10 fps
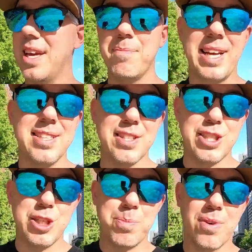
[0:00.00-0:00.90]
It makes it
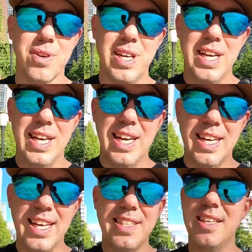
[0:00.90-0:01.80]
super
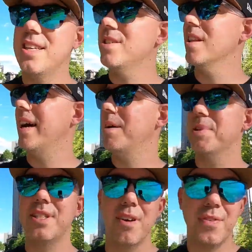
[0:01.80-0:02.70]
easy to line
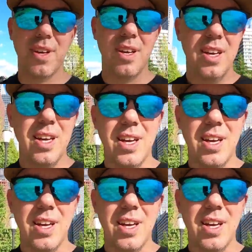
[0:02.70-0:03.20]
up a selfie,